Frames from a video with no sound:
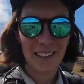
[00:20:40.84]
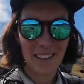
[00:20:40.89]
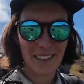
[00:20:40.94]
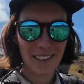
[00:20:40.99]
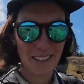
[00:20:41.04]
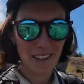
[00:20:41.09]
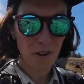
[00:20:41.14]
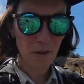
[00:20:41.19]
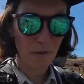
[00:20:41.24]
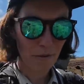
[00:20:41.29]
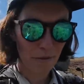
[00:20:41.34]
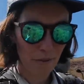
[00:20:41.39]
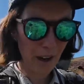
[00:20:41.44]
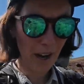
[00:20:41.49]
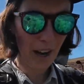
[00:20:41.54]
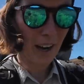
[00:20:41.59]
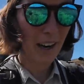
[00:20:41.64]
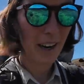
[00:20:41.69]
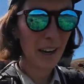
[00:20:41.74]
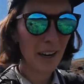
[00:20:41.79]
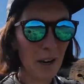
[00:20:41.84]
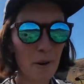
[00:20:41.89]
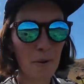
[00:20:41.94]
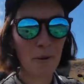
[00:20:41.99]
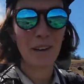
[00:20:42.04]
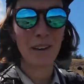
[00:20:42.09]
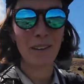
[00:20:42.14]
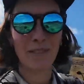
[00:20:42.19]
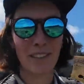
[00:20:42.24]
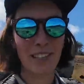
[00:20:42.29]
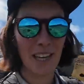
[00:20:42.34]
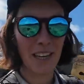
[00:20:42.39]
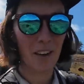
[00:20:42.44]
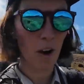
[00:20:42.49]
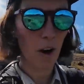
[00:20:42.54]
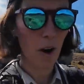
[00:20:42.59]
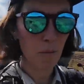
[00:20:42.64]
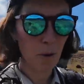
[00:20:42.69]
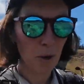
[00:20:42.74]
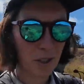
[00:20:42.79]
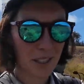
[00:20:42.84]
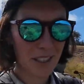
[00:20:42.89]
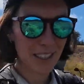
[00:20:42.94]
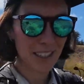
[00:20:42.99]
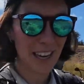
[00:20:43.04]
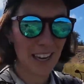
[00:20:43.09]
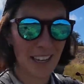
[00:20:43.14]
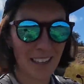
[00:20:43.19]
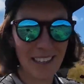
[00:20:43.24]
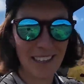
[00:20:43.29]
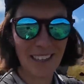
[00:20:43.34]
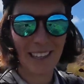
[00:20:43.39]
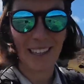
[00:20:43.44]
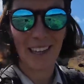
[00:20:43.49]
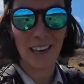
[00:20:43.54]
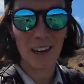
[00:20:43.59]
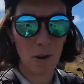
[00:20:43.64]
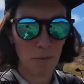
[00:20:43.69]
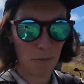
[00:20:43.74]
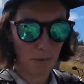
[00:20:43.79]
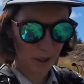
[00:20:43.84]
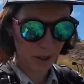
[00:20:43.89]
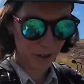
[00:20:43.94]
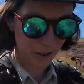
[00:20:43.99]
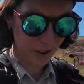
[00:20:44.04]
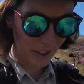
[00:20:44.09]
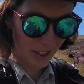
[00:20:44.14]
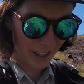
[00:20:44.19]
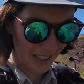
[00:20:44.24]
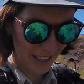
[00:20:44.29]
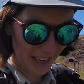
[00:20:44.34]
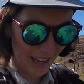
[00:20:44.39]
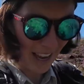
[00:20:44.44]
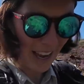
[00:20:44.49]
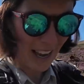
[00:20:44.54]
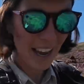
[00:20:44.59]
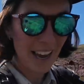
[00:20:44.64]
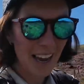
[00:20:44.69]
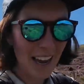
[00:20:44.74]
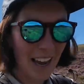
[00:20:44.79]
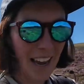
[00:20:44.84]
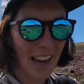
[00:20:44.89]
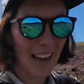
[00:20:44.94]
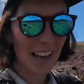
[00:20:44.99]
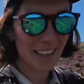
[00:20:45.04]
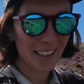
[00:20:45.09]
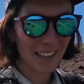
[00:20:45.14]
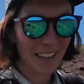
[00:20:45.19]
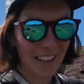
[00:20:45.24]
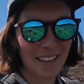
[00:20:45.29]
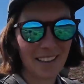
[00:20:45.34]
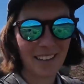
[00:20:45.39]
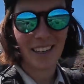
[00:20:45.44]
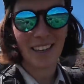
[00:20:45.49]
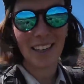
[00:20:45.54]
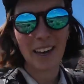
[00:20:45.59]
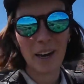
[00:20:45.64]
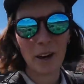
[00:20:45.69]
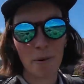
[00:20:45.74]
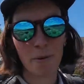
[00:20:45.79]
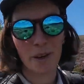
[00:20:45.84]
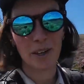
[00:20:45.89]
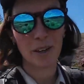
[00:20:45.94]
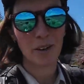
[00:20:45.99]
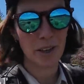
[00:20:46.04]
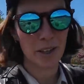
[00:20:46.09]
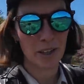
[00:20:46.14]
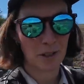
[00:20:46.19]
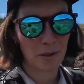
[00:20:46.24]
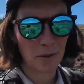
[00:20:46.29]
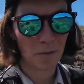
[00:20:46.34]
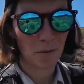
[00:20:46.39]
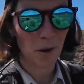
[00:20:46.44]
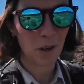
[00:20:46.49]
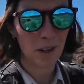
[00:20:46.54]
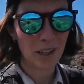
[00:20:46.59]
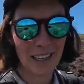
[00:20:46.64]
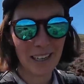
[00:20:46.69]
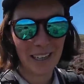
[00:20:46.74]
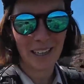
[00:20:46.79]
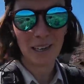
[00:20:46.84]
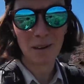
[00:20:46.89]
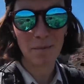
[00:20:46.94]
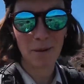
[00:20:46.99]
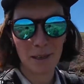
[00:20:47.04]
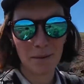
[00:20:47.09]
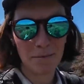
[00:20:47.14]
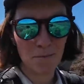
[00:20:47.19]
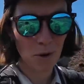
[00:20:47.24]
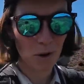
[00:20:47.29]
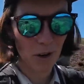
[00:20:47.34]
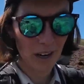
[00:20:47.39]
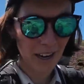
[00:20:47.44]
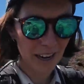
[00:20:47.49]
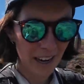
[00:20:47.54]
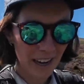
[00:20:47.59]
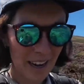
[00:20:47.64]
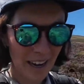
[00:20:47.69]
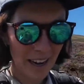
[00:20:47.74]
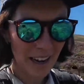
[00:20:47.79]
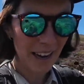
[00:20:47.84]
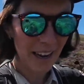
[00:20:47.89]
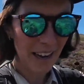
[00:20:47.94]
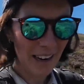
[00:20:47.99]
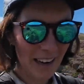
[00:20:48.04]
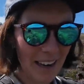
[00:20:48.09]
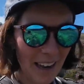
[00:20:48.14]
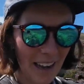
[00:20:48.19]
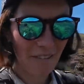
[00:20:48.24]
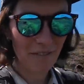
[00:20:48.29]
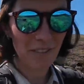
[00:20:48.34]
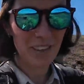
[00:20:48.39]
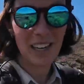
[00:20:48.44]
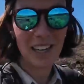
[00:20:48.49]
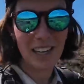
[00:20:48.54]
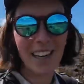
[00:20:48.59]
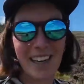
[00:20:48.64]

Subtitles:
So far we've done almost 10 kilometers, and I think we're going to walk a little bit more level